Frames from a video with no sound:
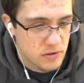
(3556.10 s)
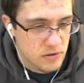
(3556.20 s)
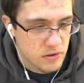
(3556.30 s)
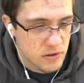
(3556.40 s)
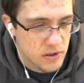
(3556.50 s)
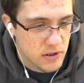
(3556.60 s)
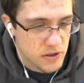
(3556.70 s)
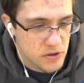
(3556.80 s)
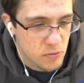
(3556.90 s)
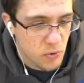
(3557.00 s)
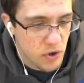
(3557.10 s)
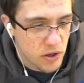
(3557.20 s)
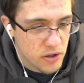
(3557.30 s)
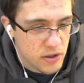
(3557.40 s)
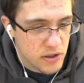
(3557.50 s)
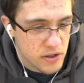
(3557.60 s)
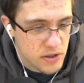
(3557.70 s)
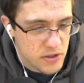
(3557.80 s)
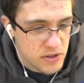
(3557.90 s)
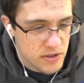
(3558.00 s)
And it's one of
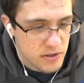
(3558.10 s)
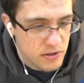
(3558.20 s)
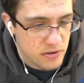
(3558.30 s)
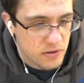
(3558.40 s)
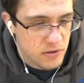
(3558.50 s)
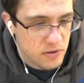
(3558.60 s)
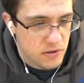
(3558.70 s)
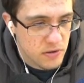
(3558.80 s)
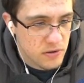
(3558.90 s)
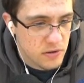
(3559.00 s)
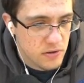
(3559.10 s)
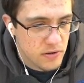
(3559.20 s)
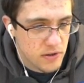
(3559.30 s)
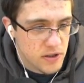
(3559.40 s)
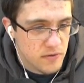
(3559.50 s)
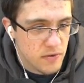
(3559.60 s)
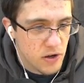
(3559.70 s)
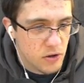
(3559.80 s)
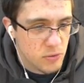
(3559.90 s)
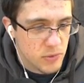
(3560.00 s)
these. It's
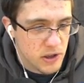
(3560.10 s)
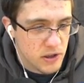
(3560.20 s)
Follow Me.